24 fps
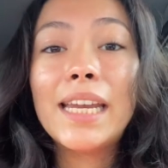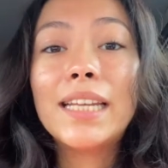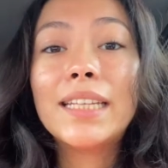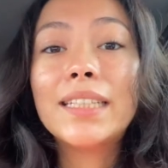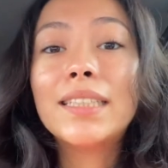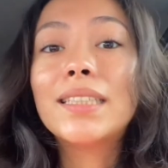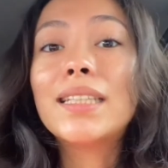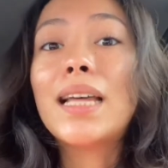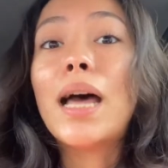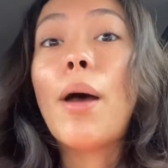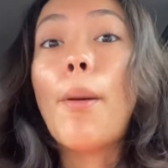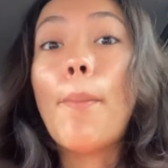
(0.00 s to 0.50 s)

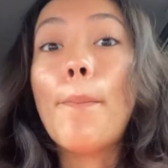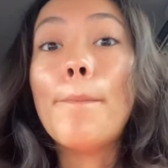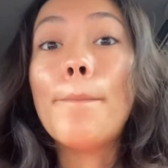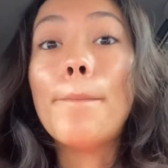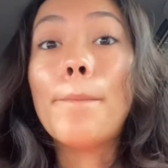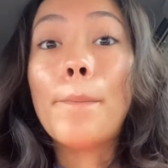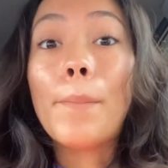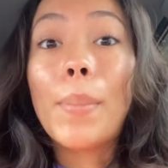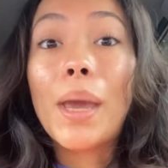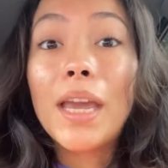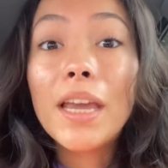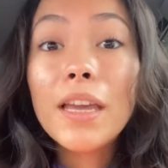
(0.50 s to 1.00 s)
is not
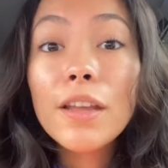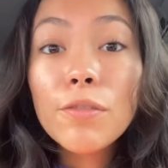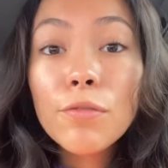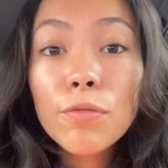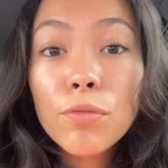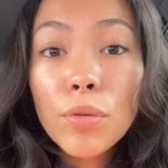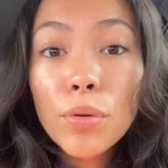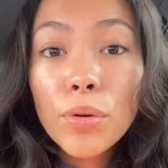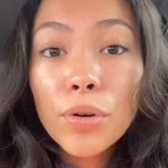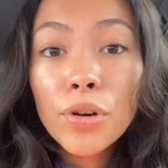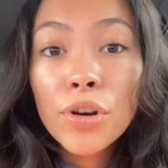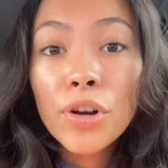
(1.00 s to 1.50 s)
made
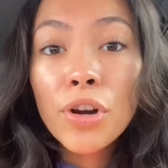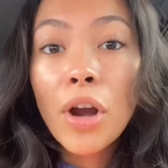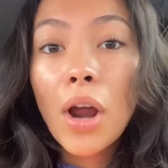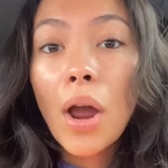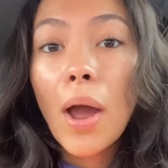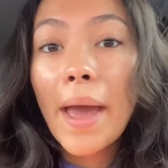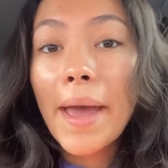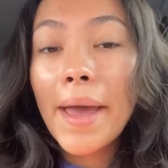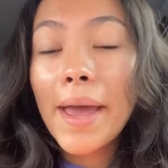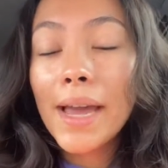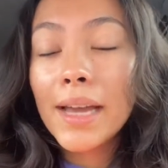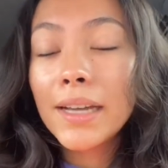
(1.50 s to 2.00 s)
for
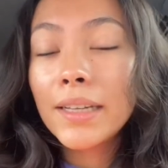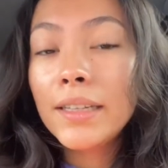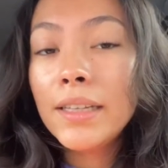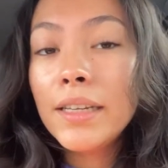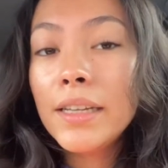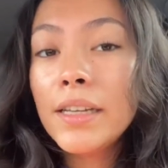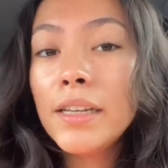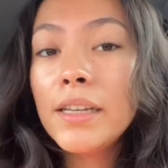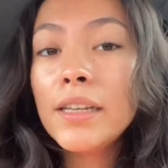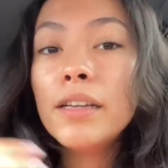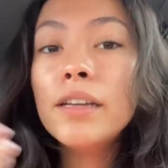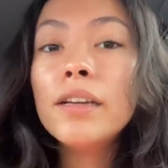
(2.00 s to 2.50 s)

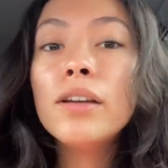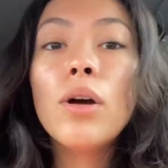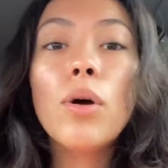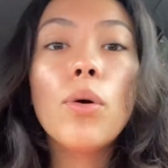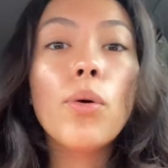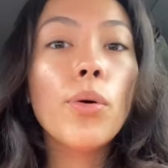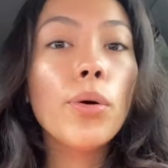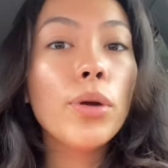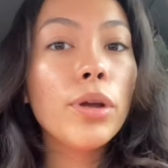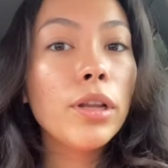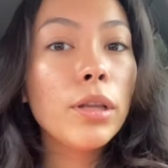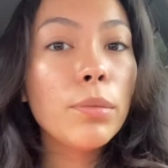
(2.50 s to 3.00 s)
acne,
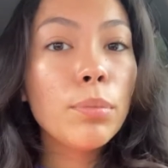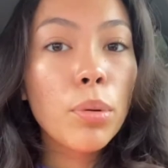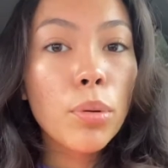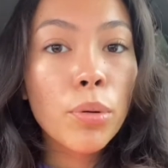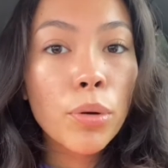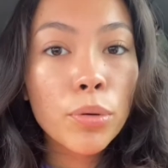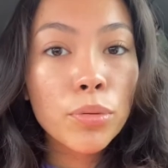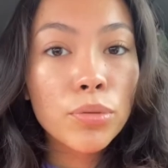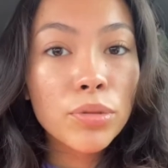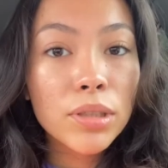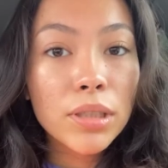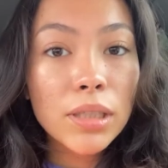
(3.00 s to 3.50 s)
oily
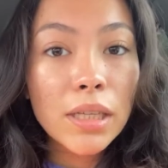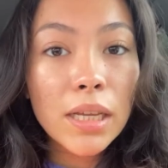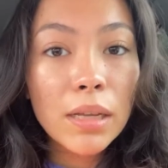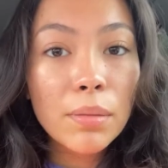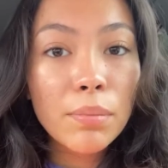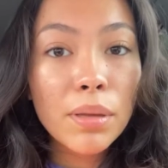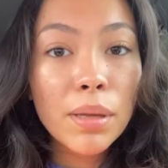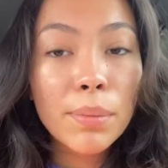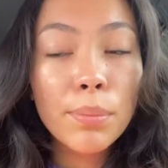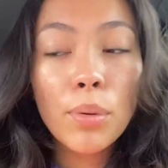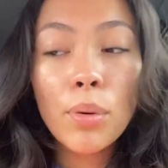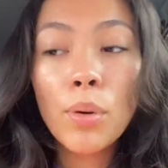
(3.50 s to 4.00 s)
prone skin
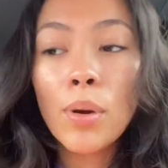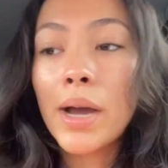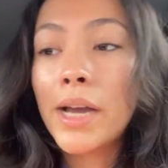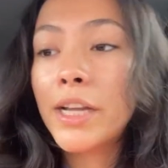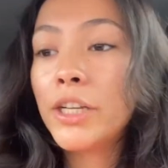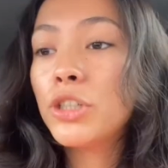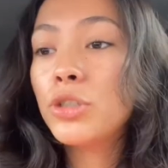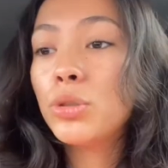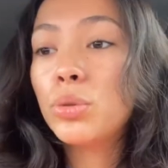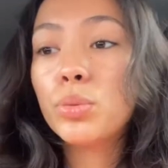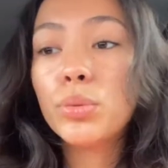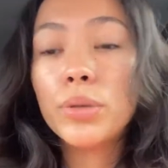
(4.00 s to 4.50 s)
people. I
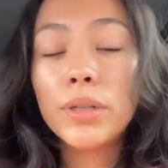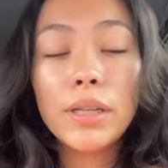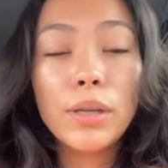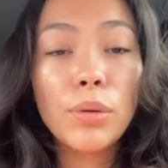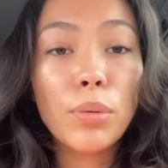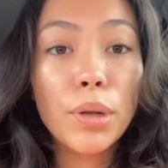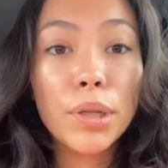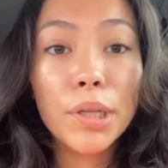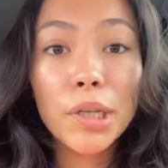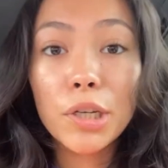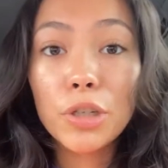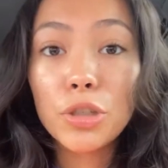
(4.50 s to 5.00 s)
just really
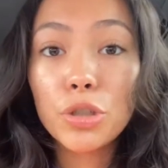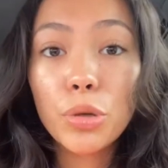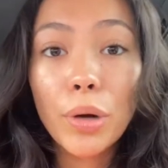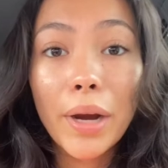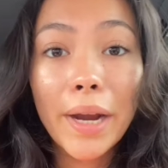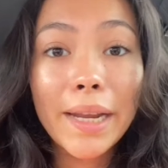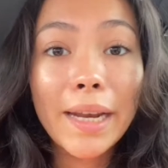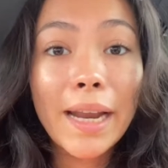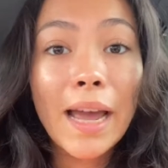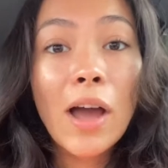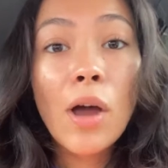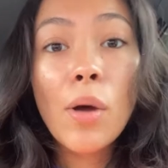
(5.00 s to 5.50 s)
wanted to
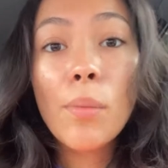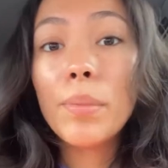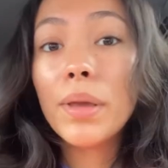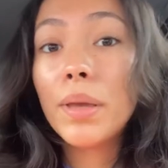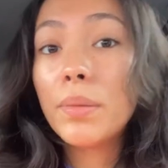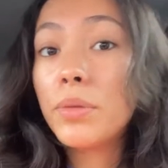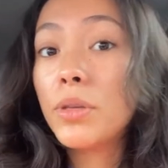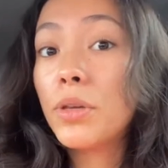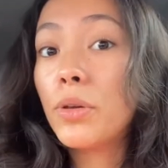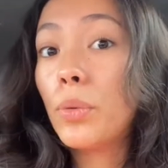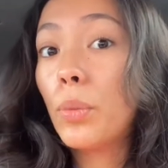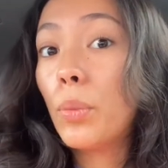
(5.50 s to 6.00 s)
try it out.
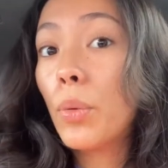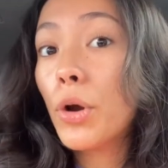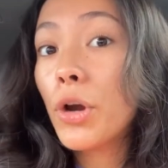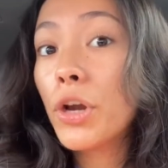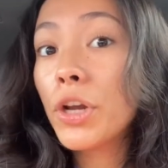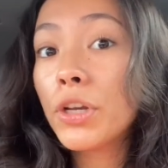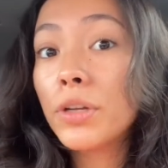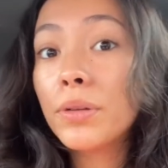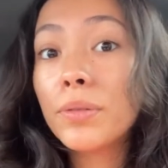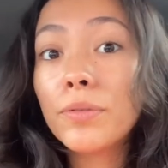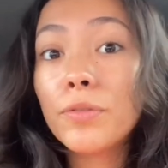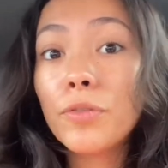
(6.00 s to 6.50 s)
Maybe it
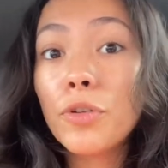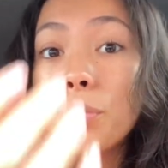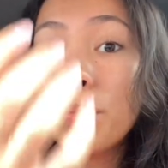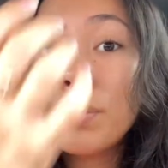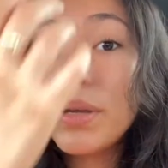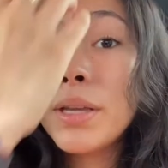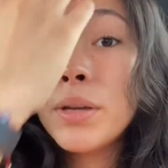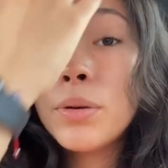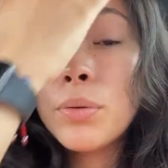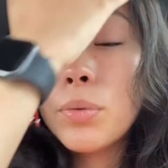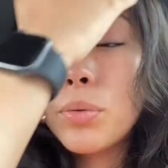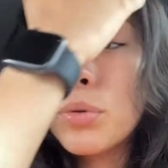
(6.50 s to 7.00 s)
worked for
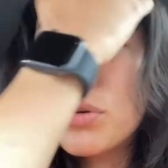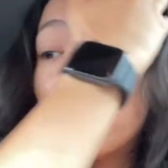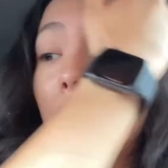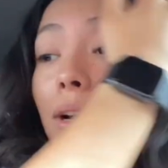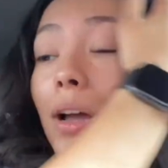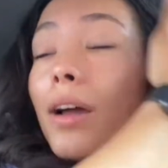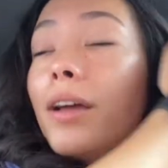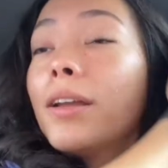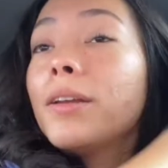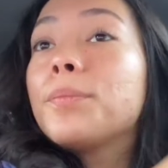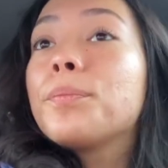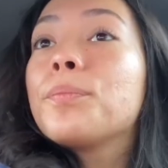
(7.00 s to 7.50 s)
me or
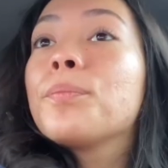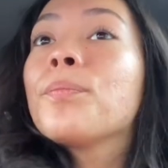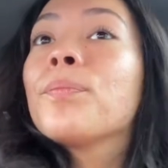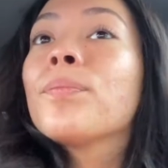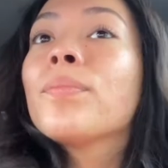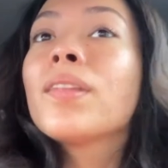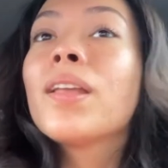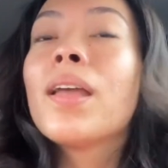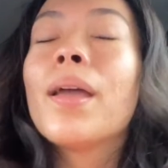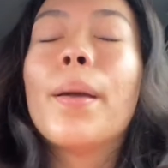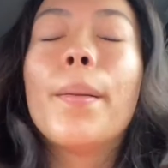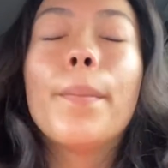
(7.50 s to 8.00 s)
not,
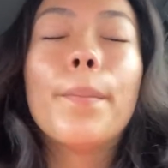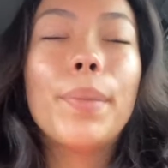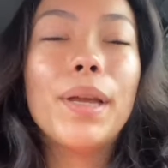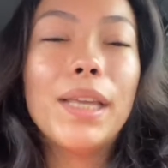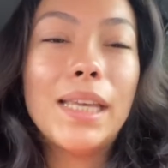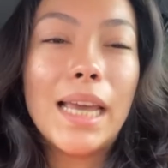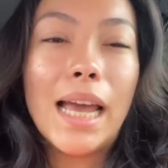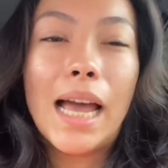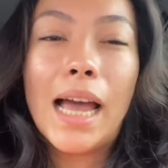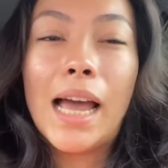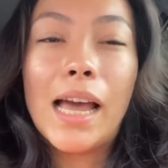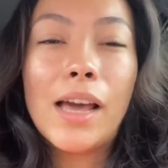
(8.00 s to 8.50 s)
but
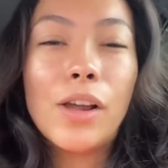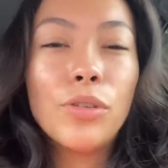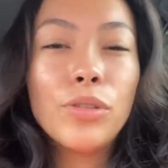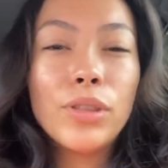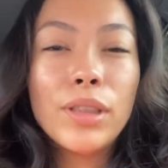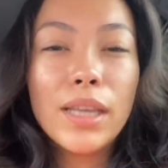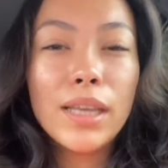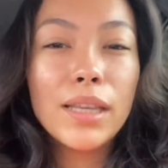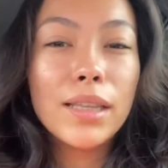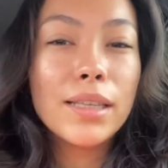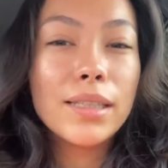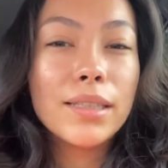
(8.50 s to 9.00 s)
yeah, I don't
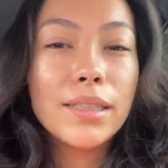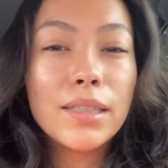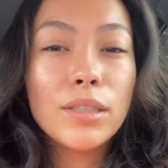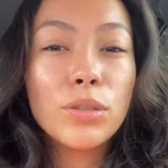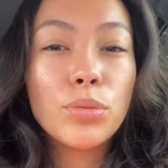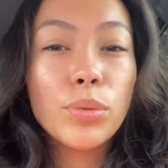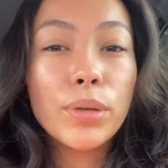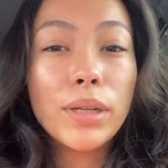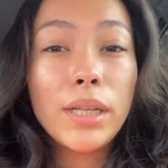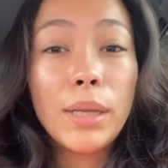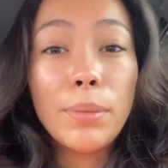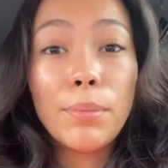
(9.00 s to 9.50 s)
think this is
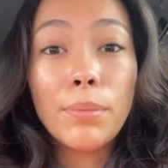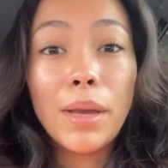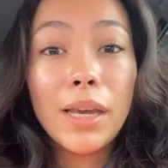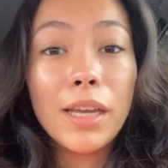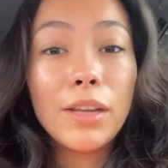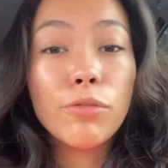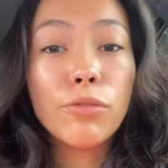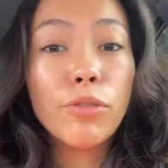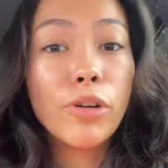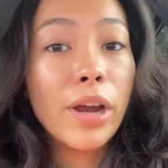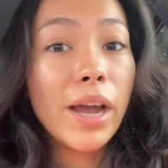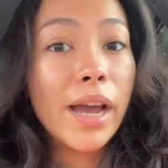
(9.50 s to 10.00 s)
really
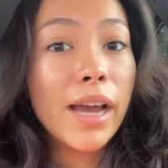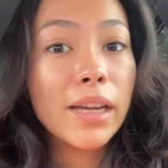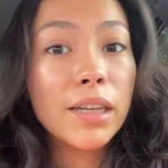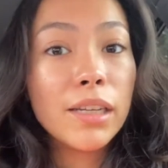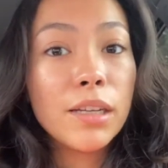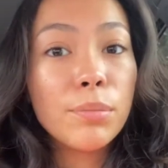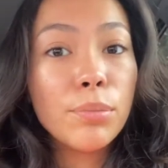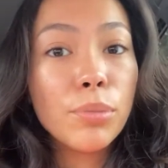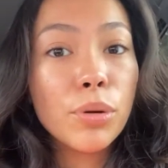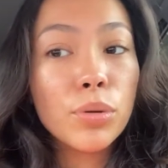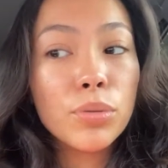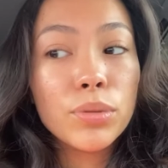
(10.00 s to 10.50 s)
made for
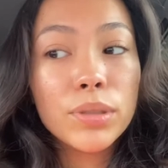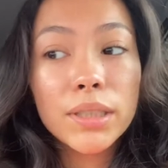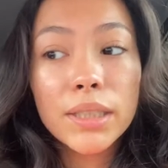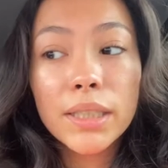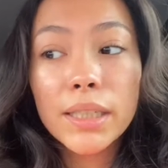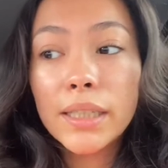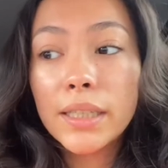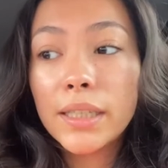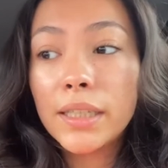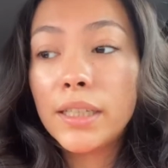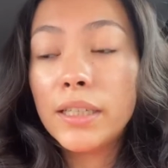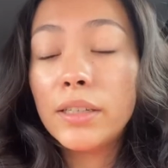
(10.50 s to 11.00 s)
acne prone
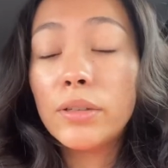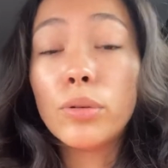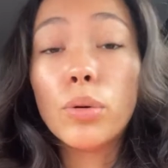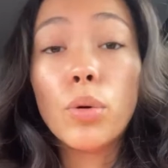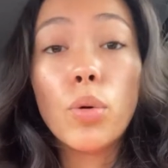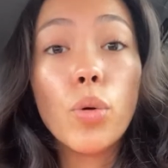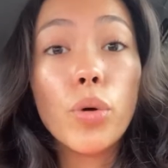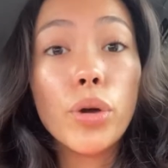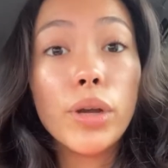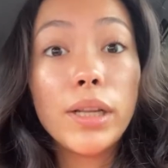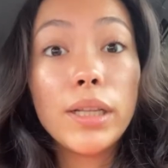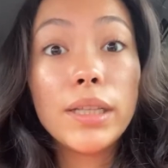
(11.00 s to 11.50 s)
skin or
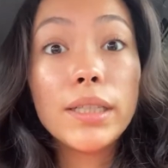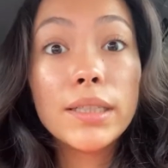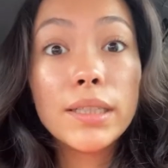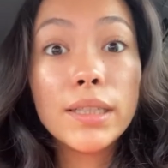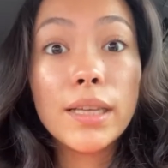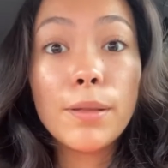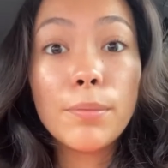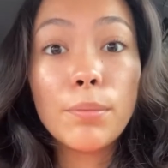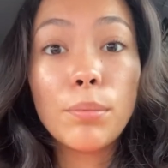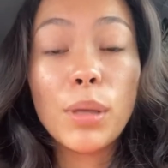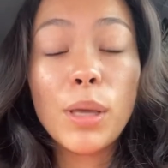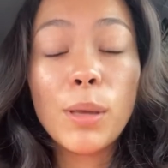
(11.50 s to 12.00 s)
oily
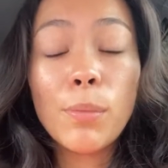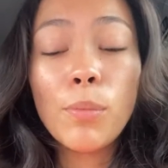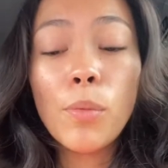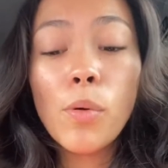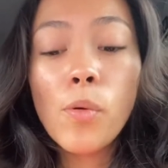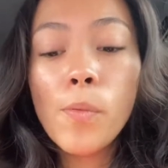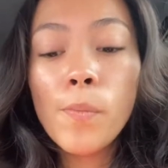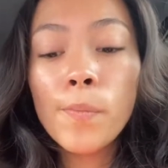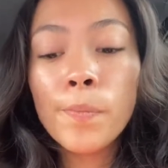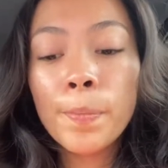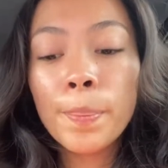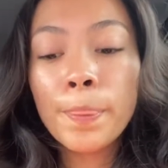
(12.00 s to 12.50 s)
skin
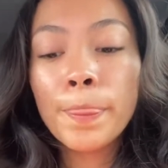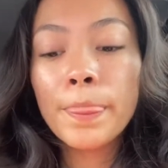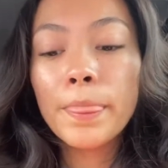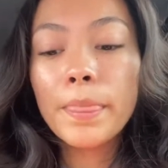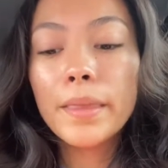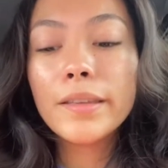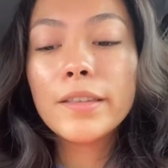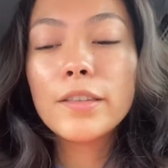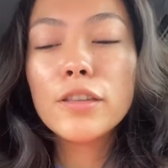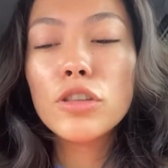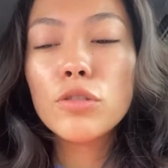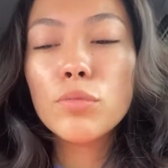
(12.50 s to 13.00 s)
people.
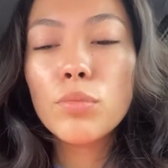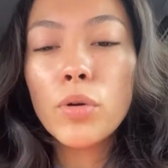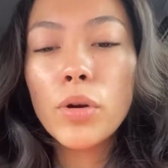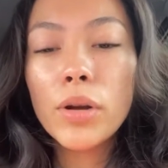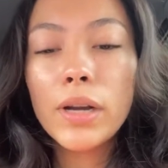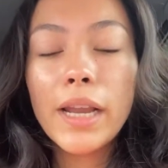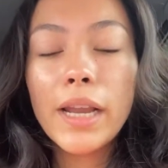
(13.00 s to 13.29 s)
This is more